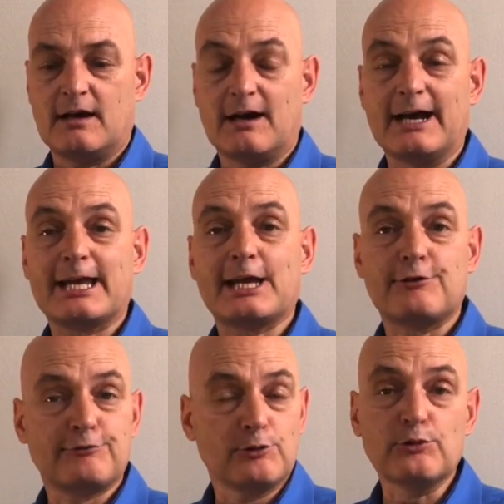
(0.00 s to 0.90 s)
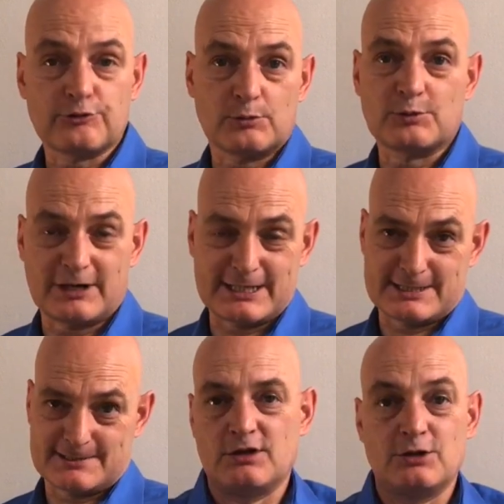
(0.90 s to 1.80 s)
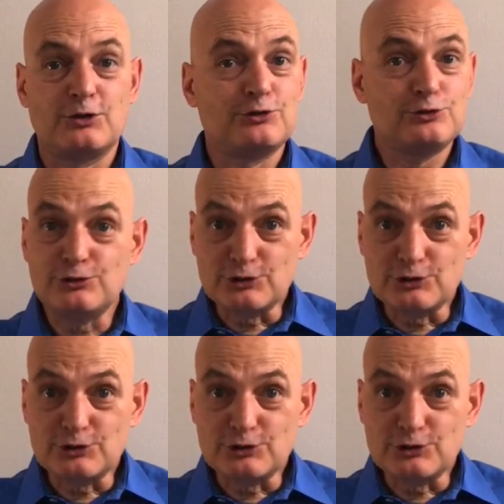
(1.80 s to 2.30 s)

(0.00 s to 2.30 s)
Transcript: I can fall from grace. Do